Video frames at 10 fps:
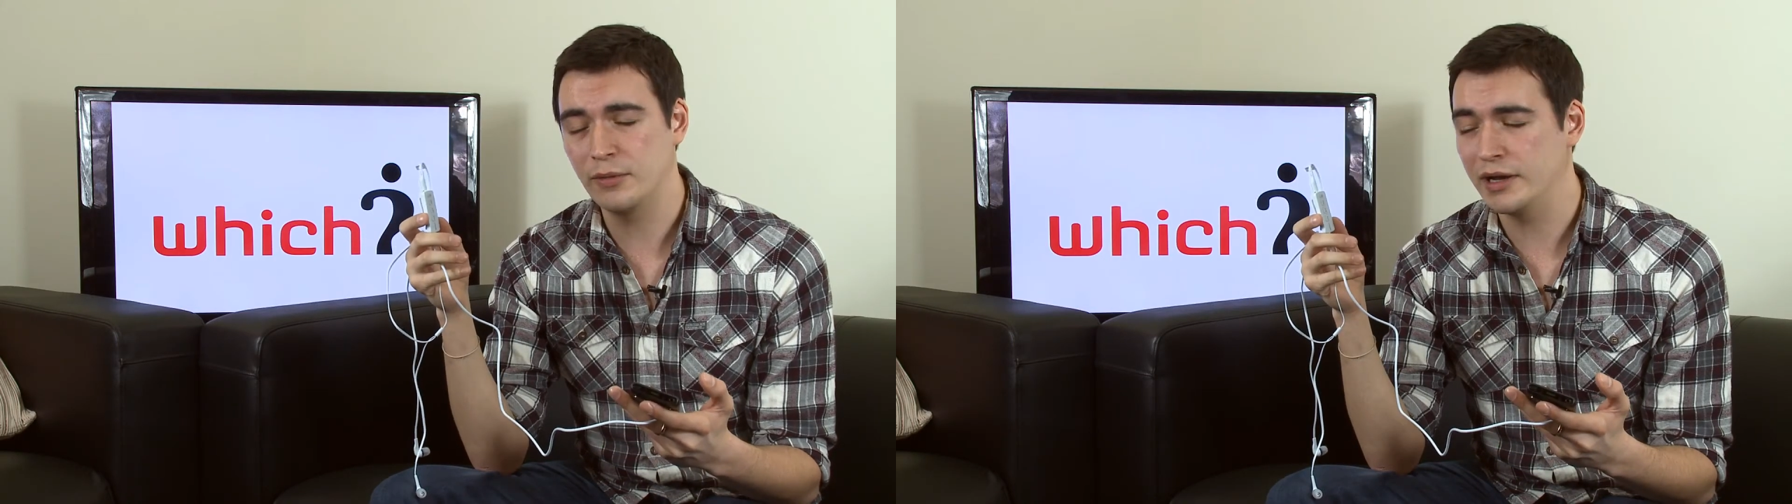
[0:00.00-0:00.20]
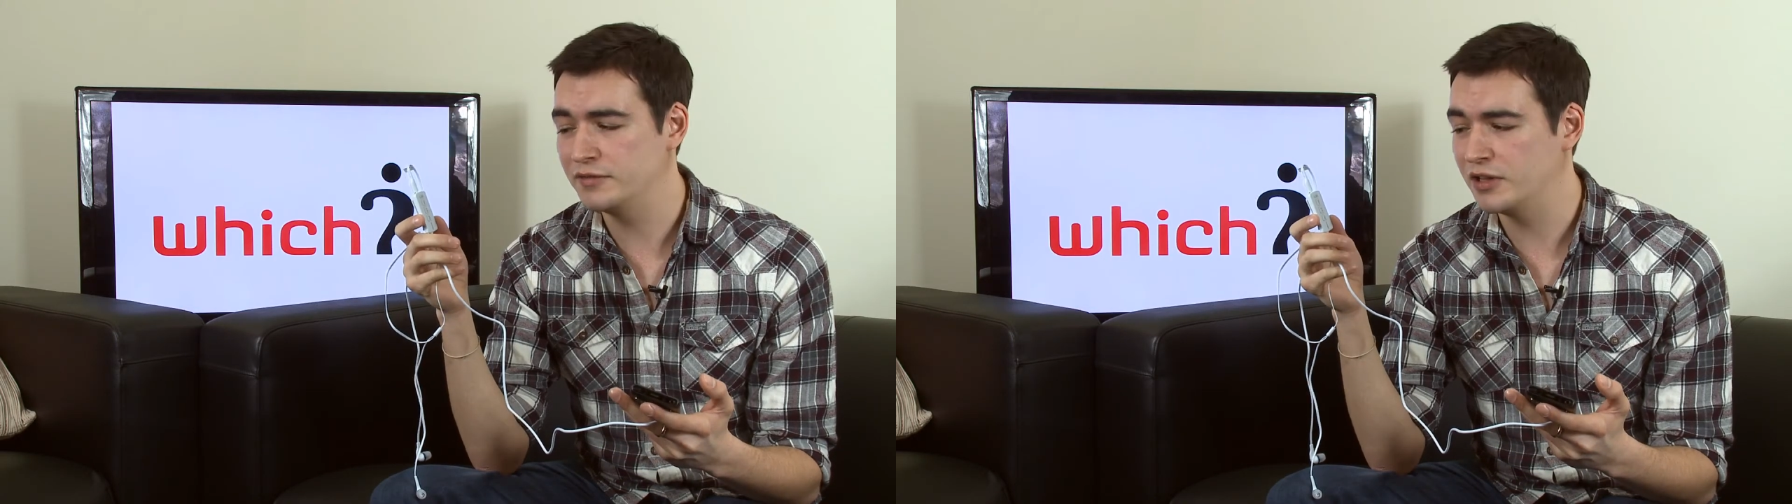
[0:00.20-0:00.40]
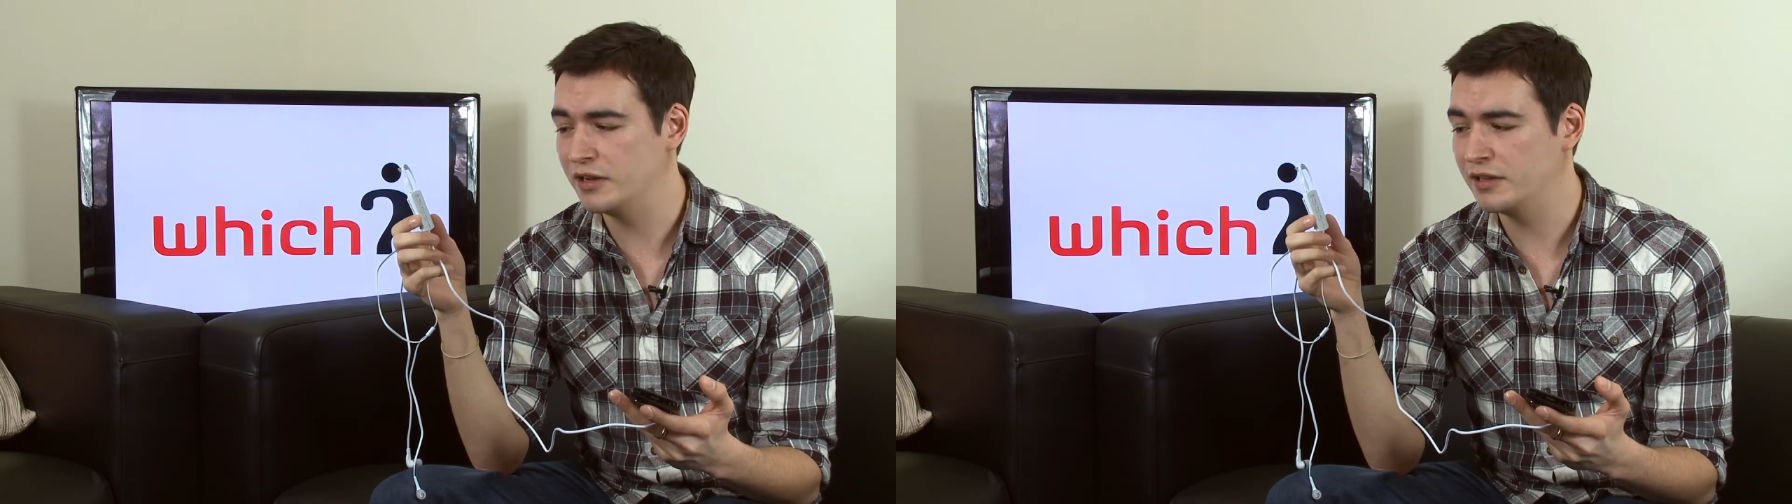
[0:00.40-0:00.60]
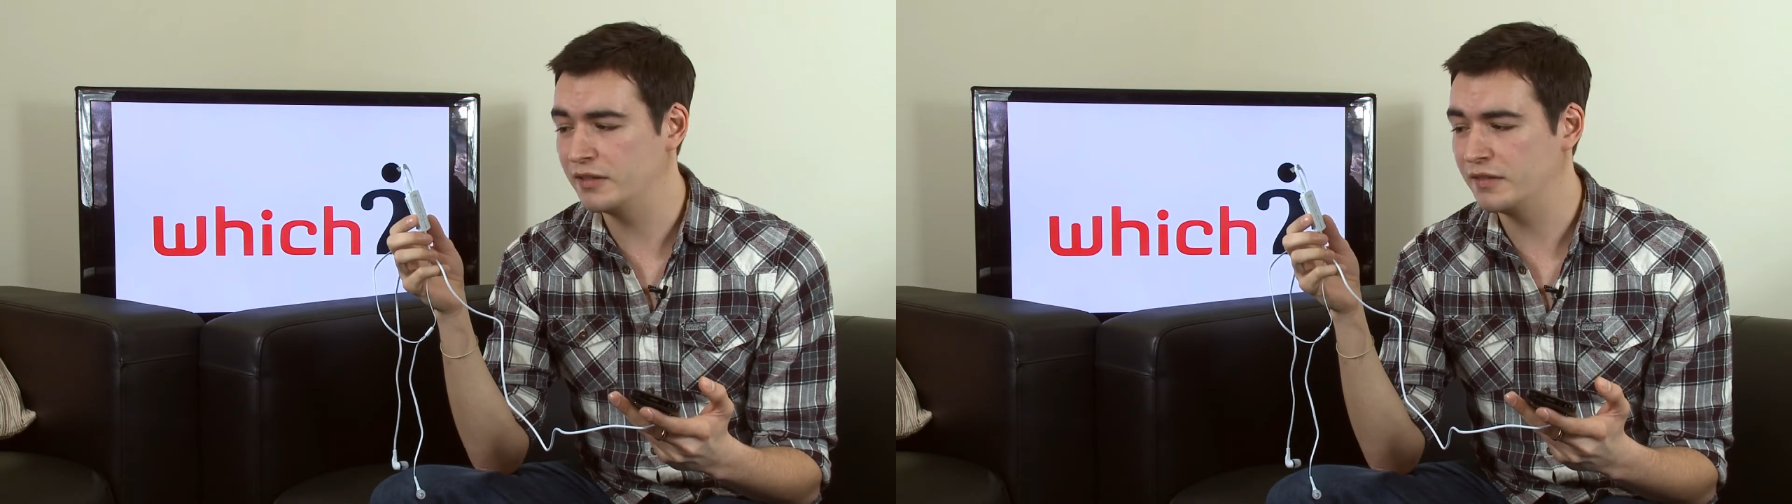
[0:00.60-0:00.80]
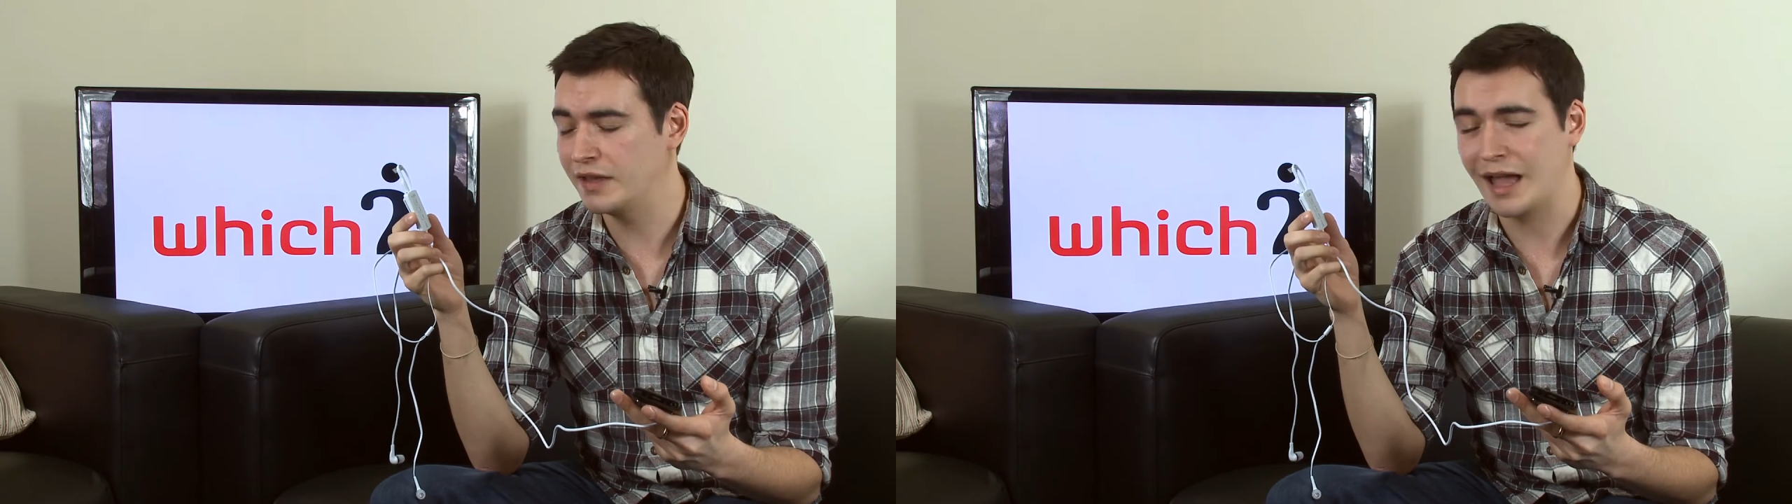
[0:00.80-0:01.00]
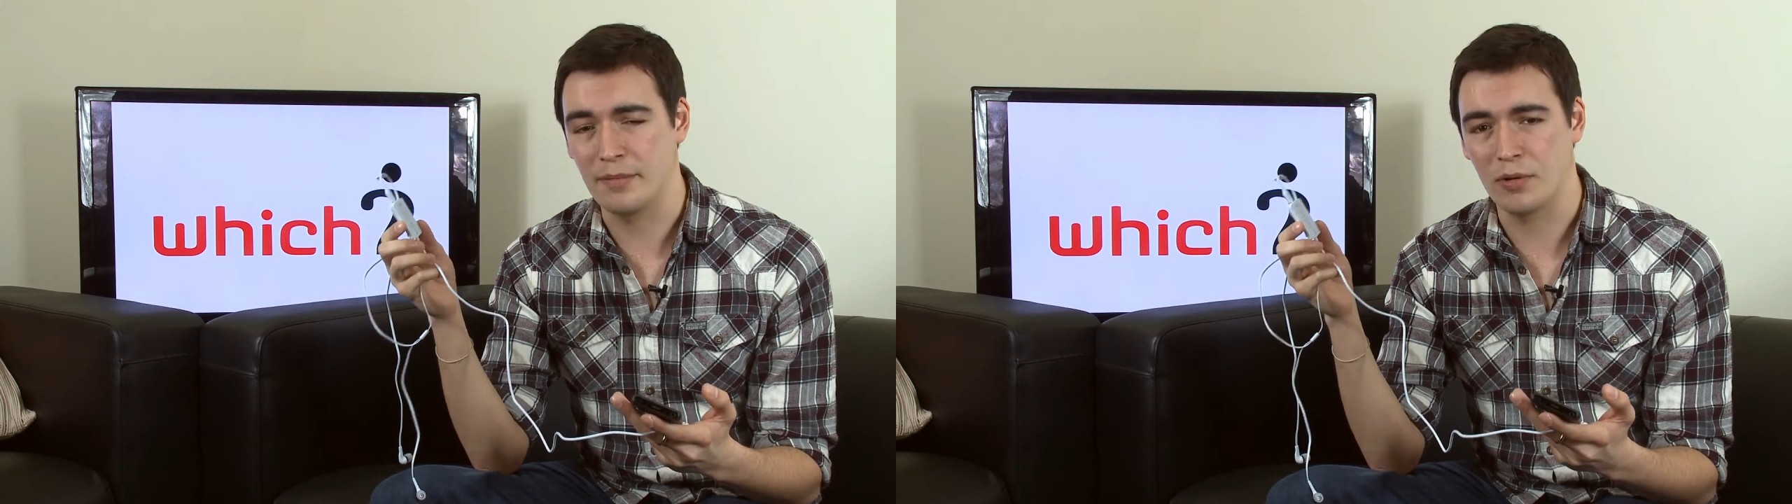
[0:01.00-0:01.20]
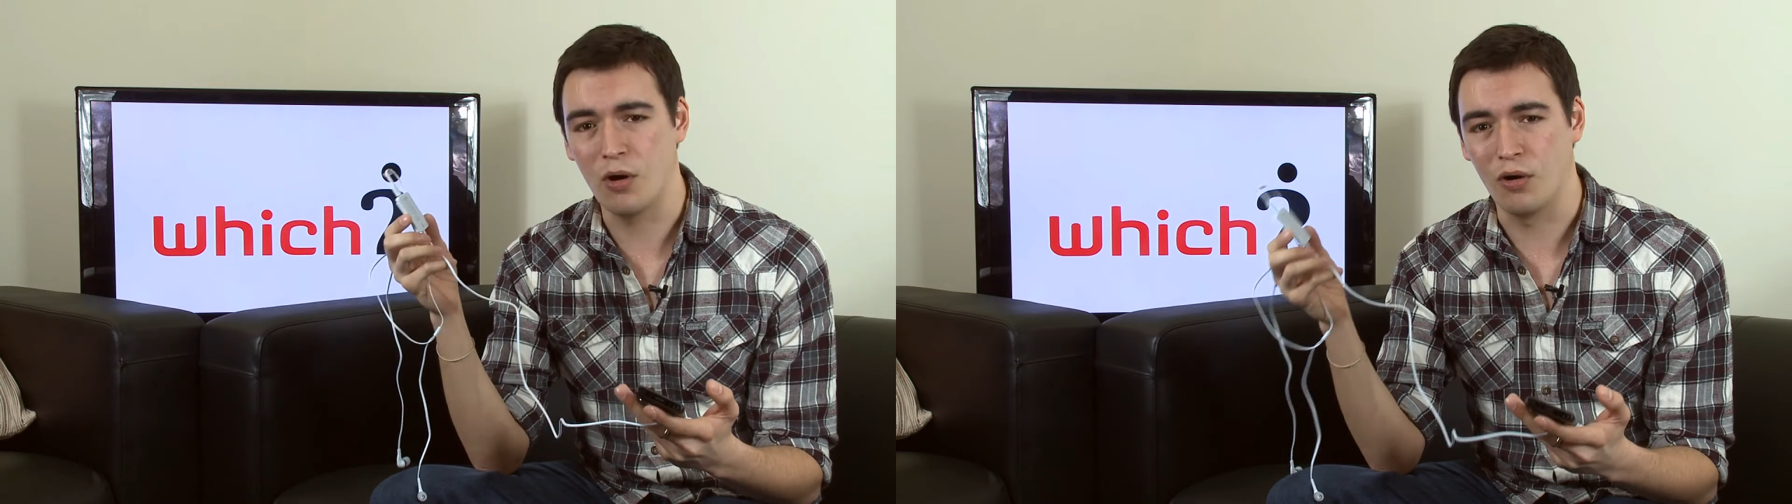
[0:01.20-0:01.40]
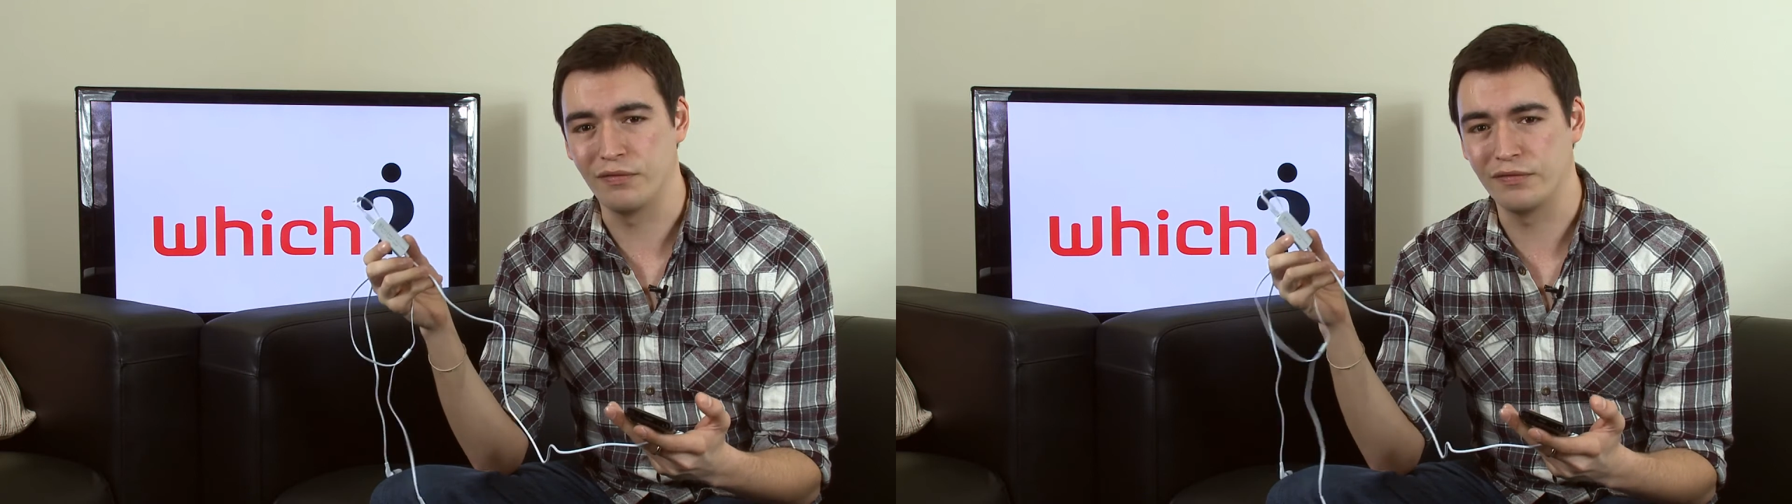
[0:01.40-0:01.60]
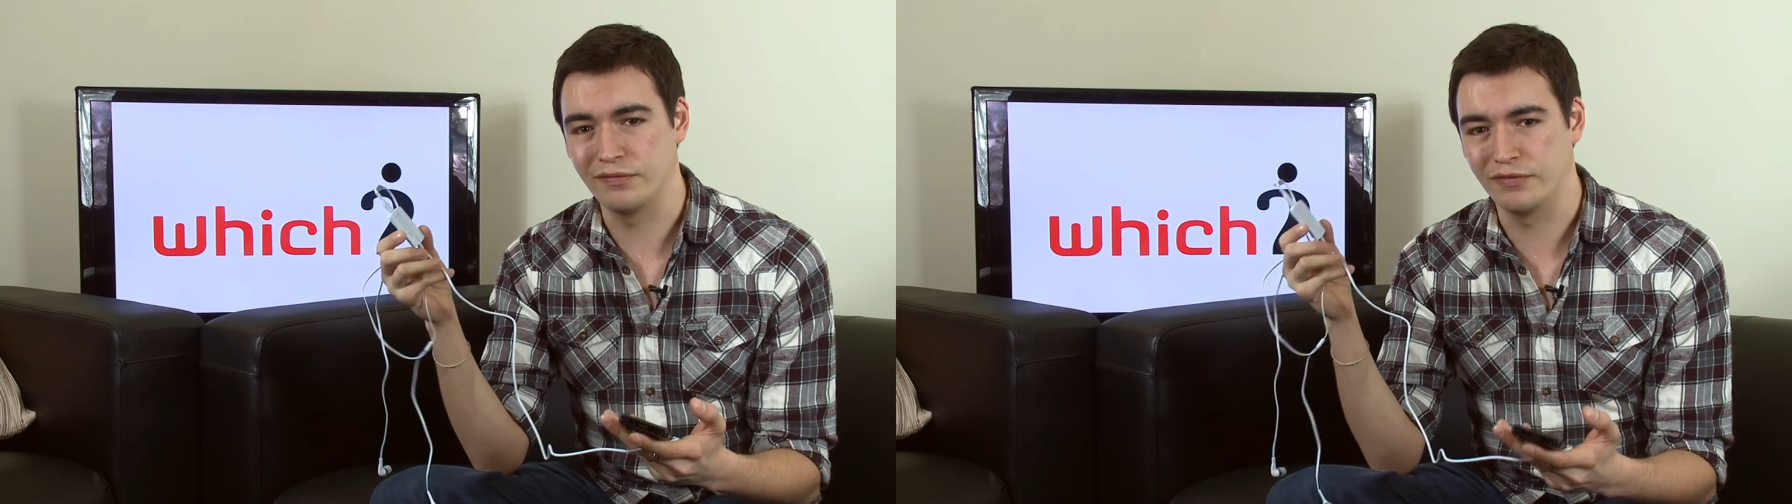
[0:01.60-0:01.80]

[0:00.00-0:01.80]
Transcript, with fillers: way of turning the app off